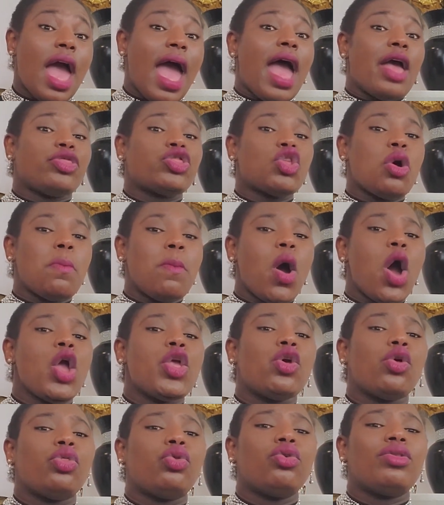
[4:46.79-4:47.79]
And the more
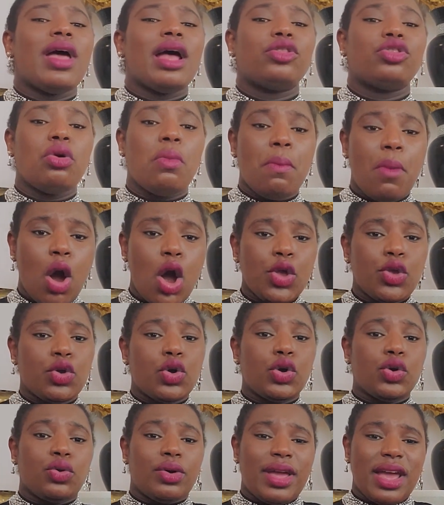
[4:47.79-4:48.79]
you do that, the more you're
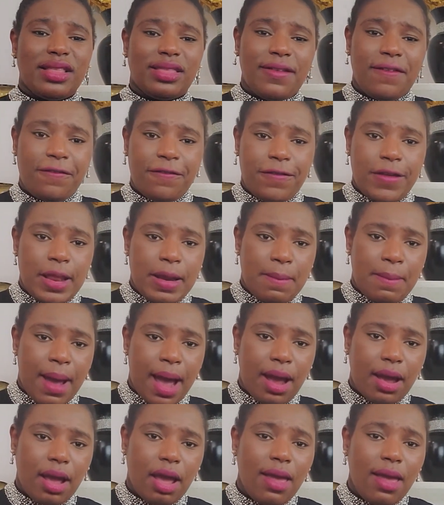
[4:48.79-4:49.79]
going to get a
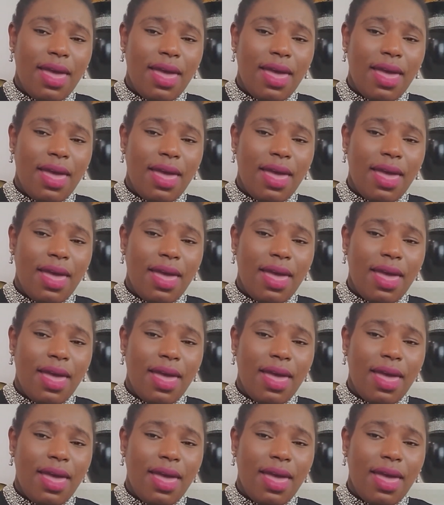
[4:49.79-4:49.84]
feedback.